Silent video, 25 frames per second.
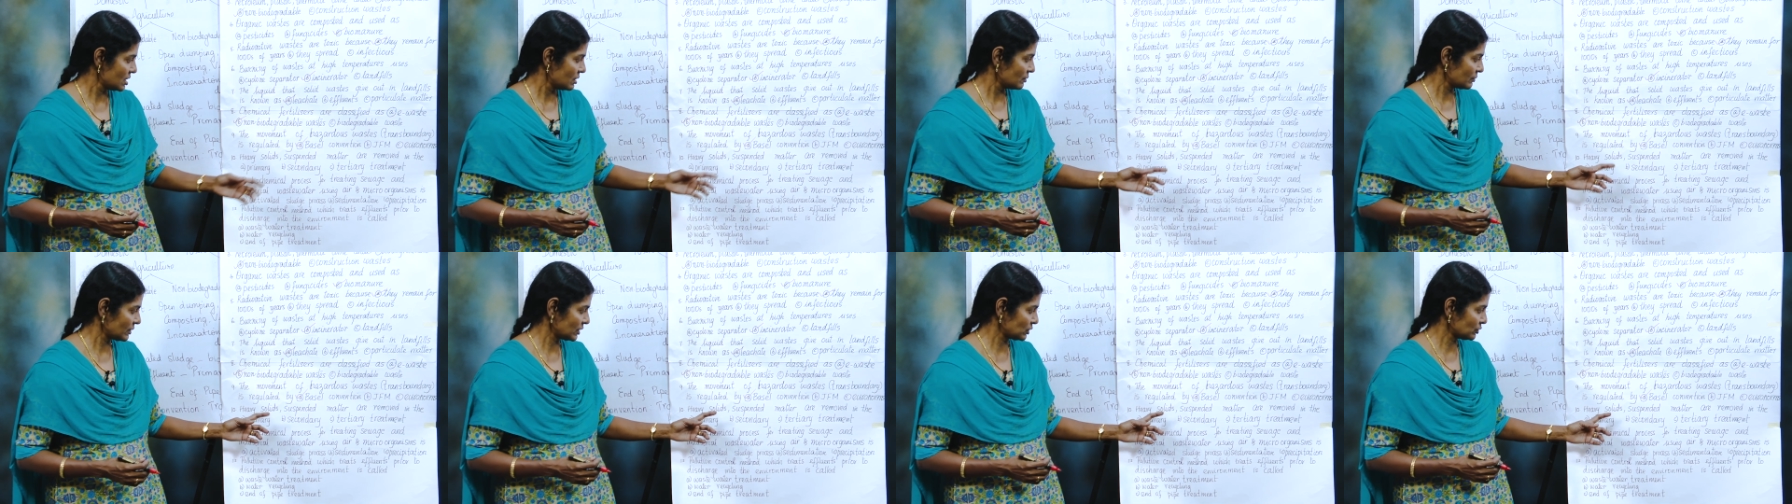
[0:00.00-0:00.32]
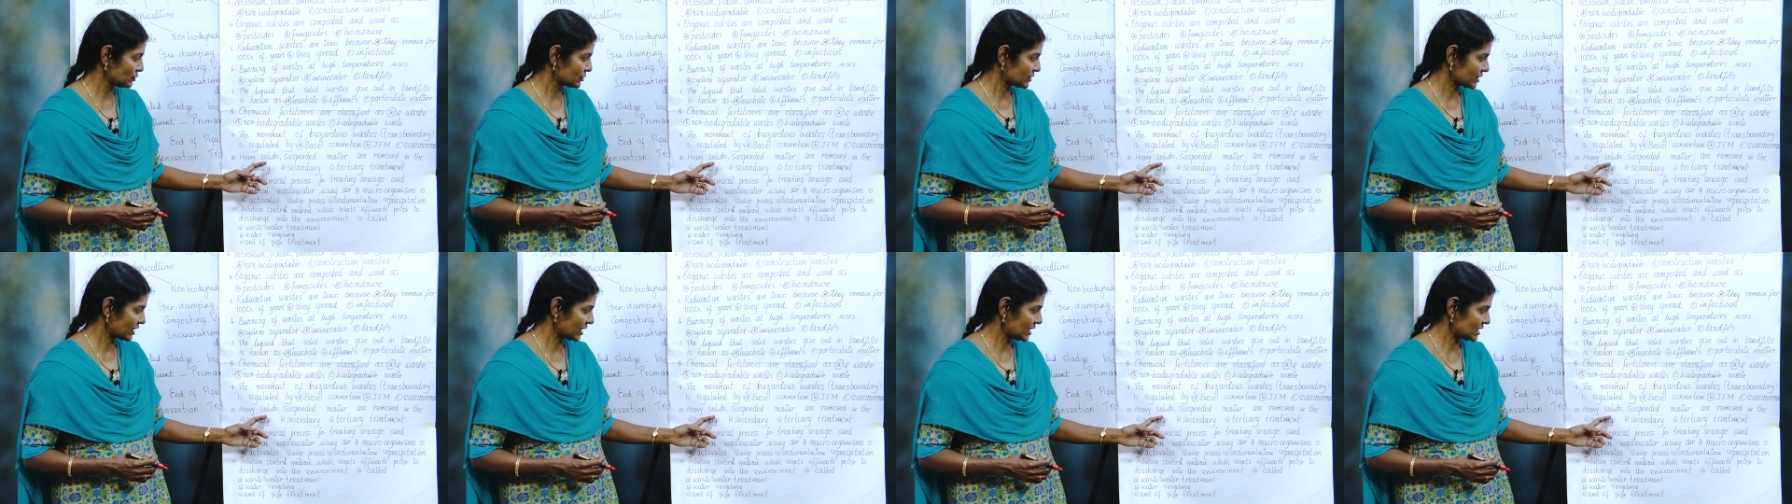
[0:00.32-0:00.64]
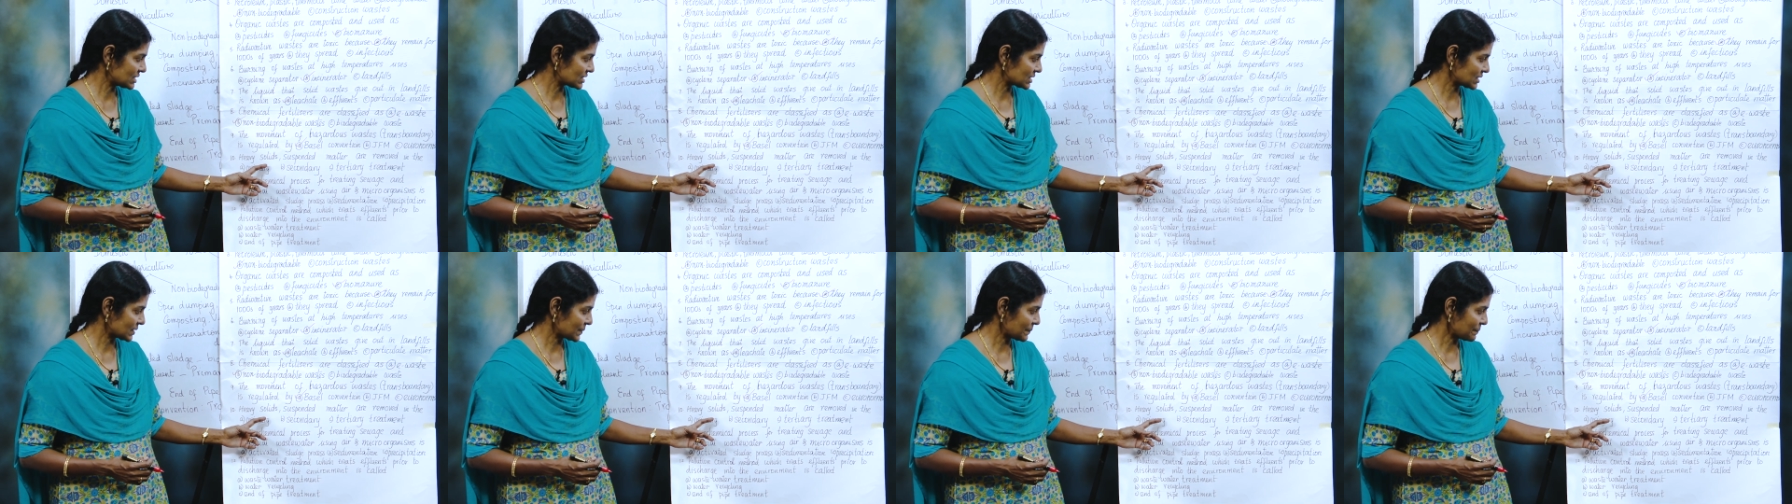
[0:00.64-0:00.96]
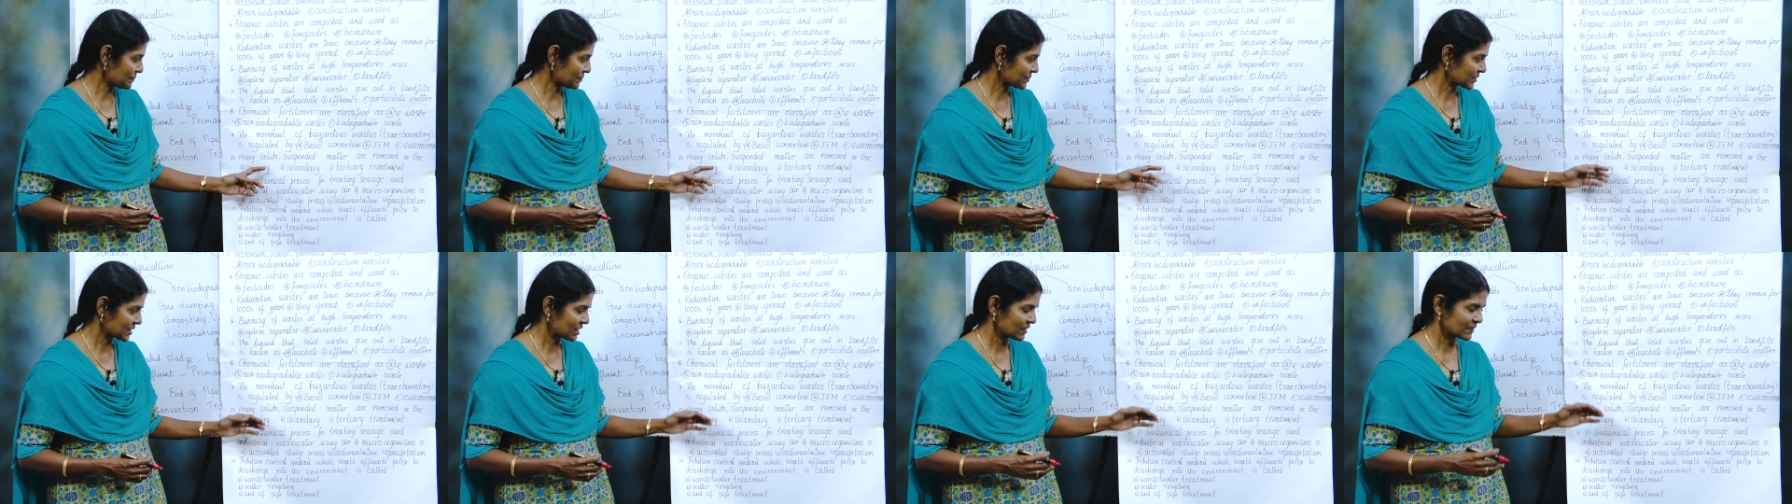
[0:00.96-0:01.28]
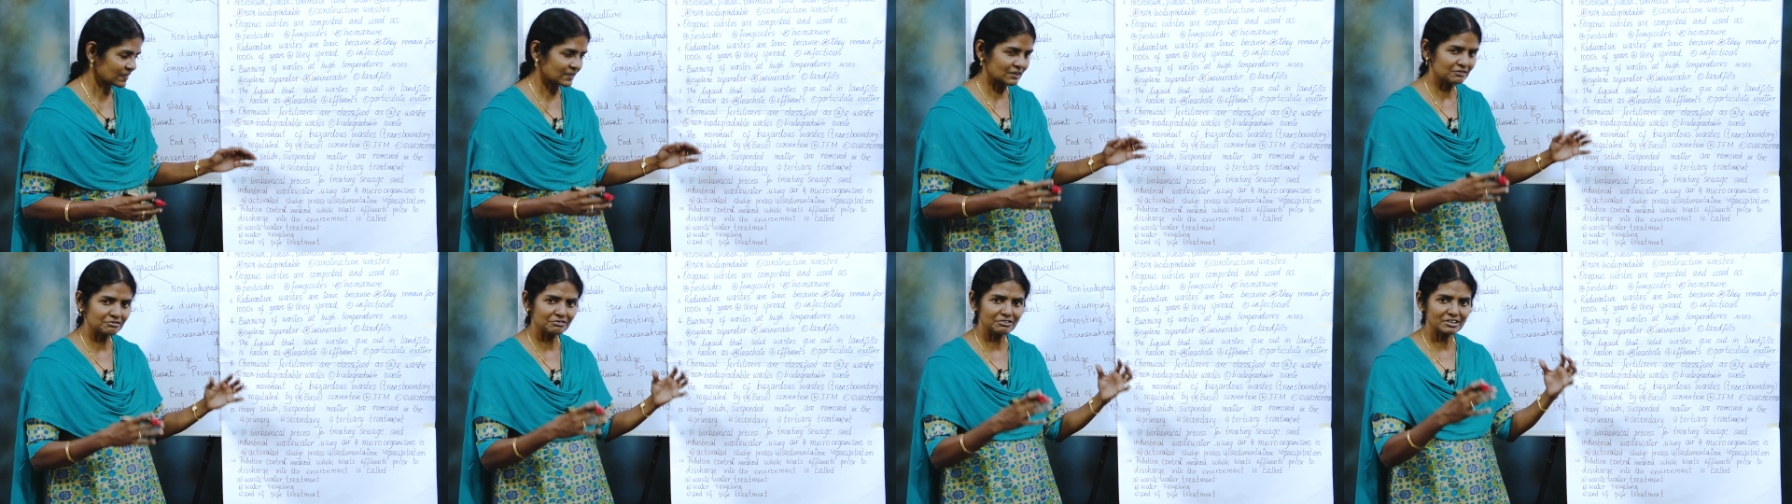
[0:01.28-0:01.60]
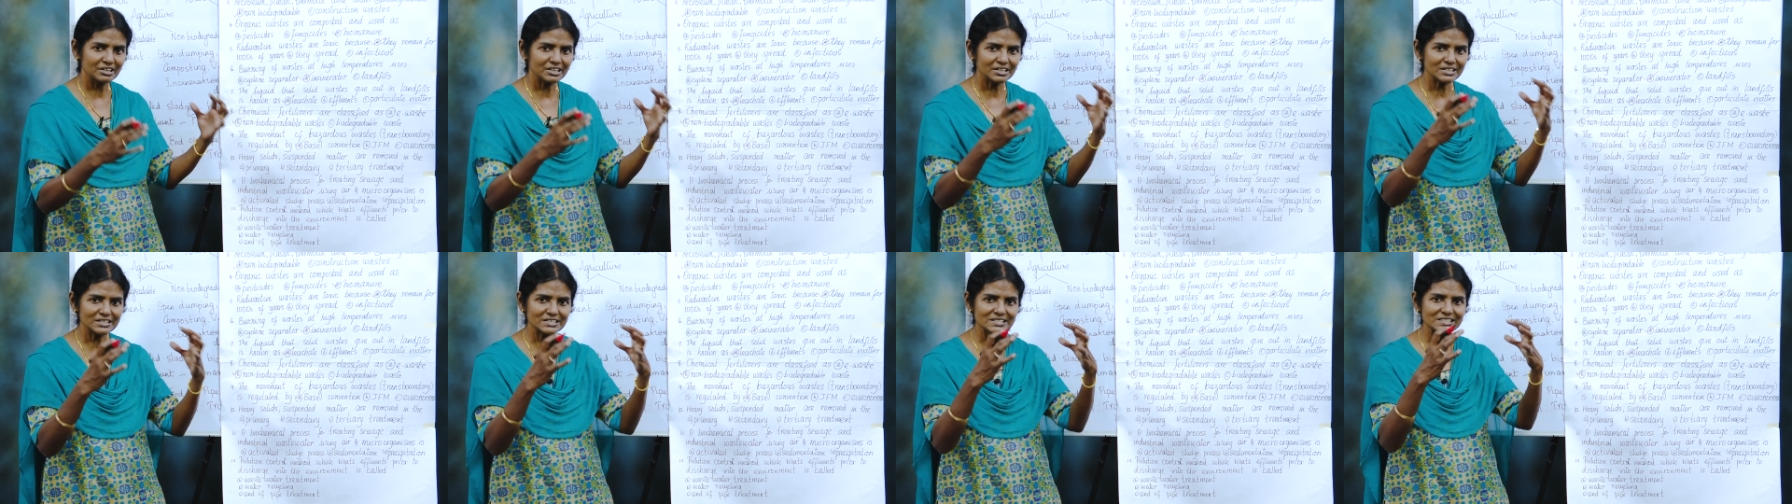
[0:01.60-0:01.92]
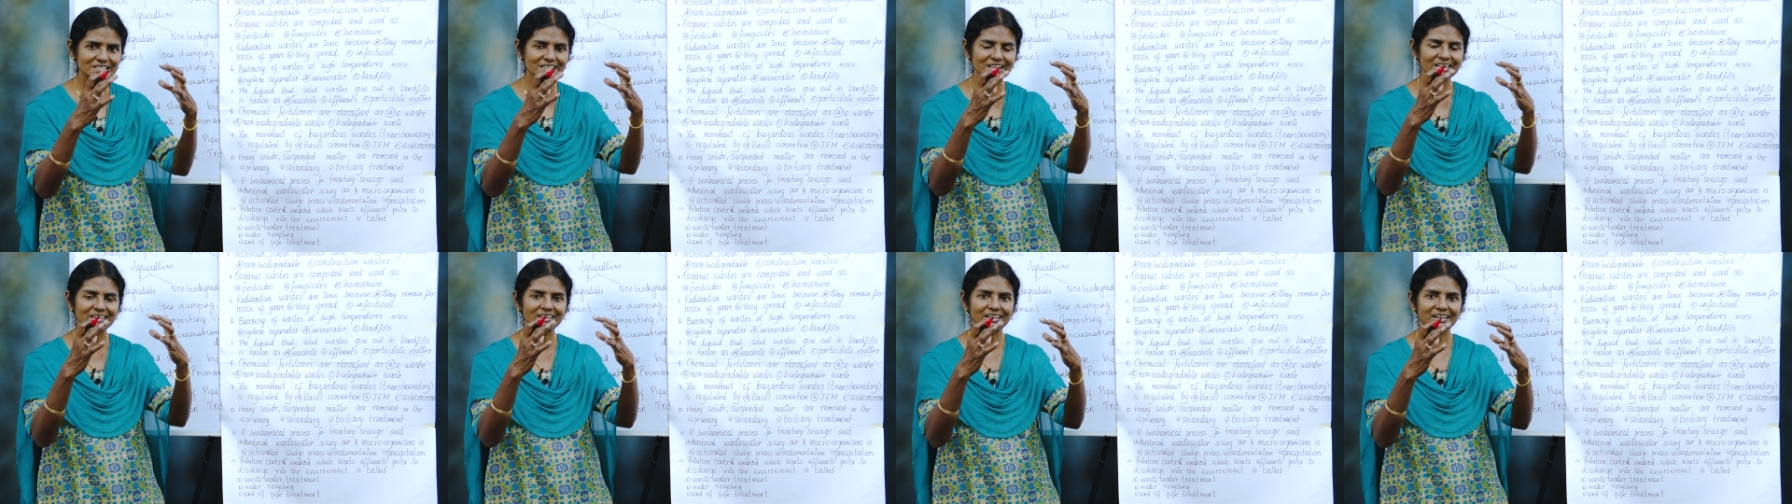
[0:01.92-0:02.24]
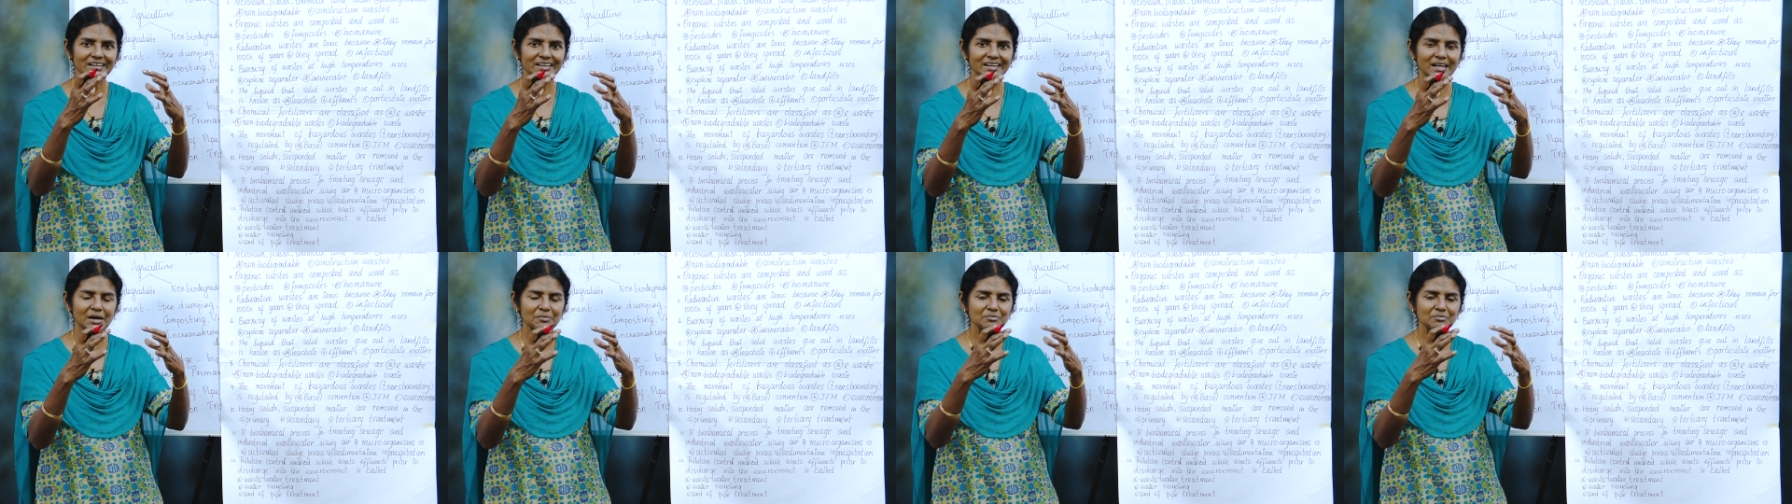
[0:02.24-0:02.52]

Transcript: when you treat them, the first thing that will